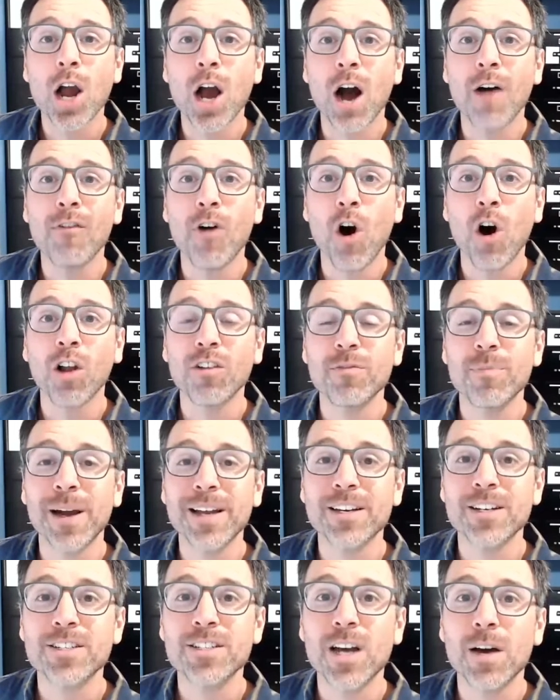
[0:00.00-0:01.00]
of all of my
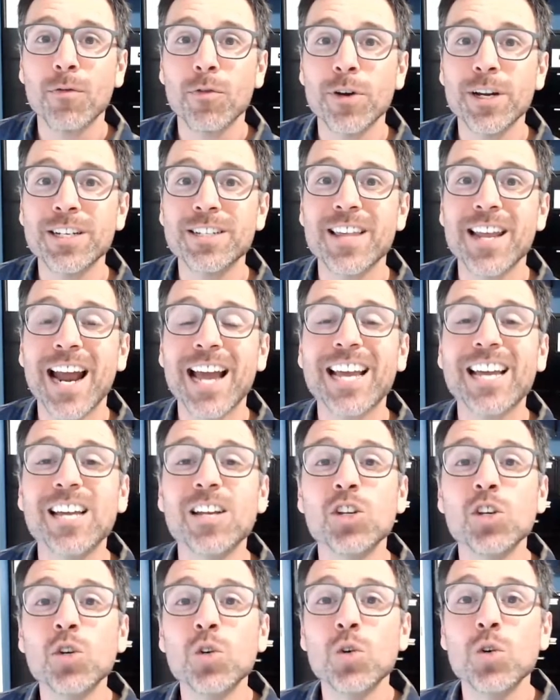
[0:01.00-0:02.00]
discoveries that I can
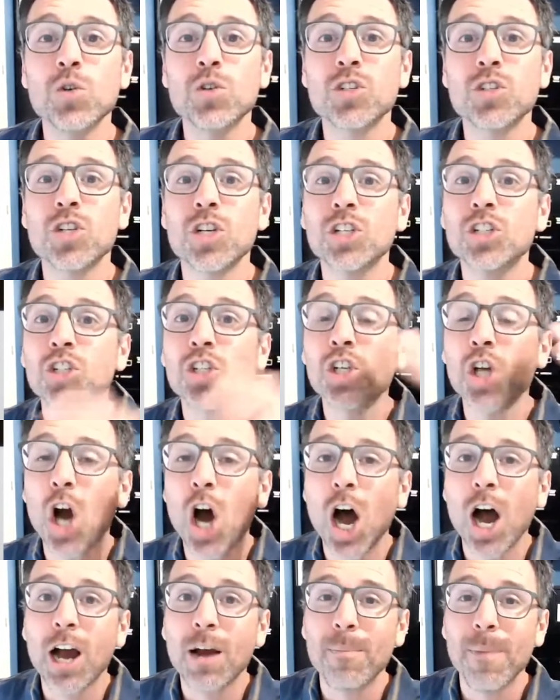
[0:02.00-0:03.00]
use to
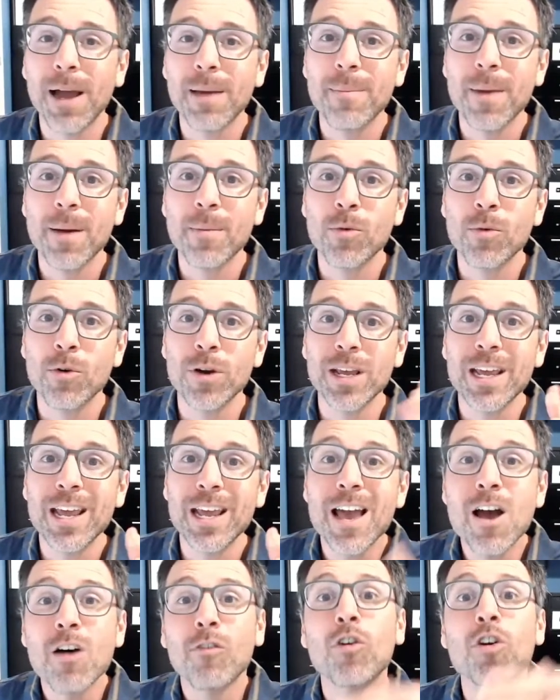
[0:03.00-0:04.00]
jog my memory
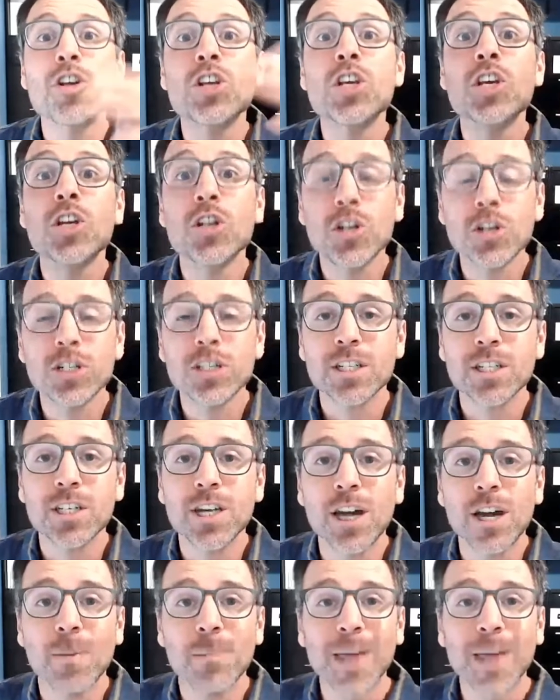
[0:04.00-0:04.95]
for years to come.